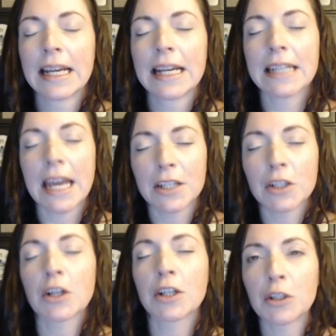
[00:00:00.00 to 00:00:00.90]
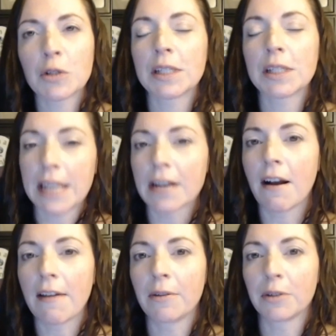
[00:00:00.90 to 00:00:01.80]
And I encourage you to take
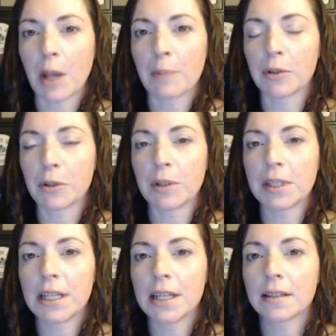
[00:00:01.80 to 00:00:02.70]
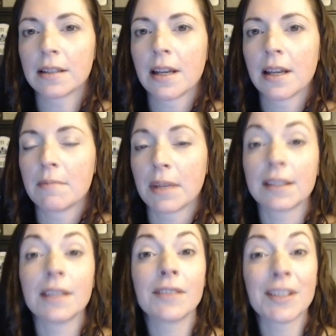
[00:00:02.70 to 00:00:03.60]
on those opportunities, because
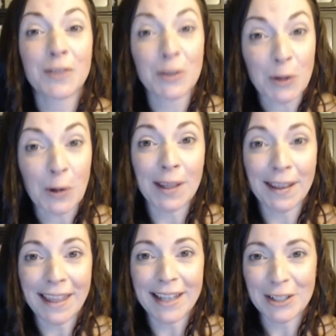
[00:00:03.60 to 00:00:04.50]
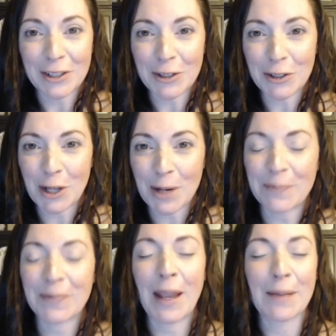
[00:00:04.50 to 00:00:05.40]
even if you don't like that internship,
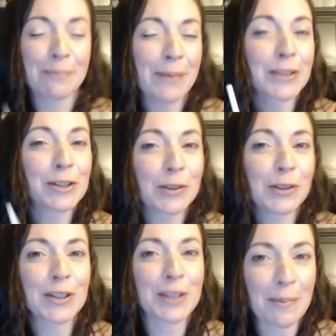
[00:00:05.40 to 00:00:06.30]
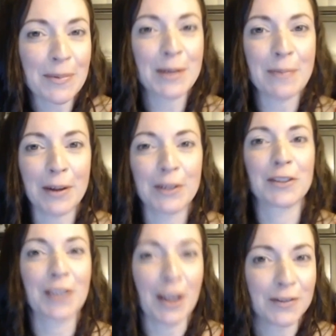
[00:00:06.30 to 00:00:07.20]
I bet you learned something about
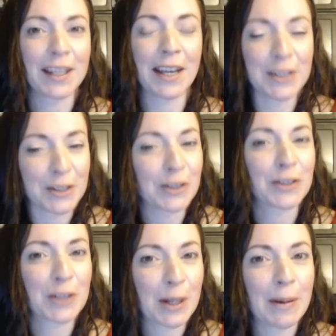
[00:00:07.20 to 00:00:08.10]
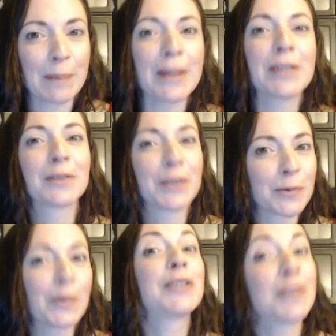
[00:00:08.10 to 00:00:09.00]
yourself in that internship. I bet you learned
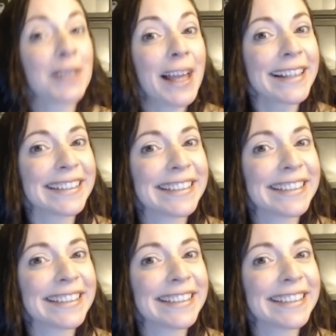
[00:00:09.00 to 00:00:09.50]
what you like,